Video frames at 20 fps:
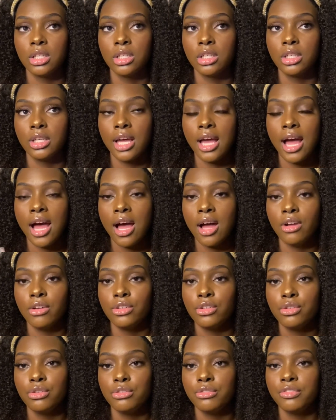how
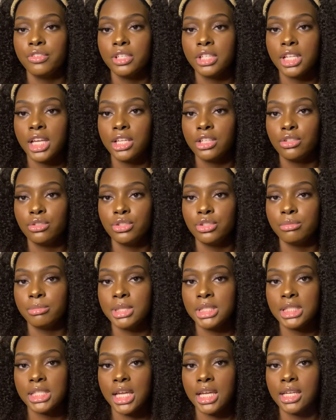you feel like you should
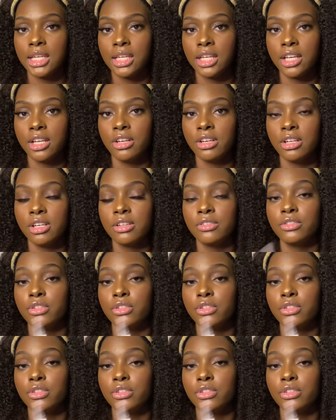be taken care of,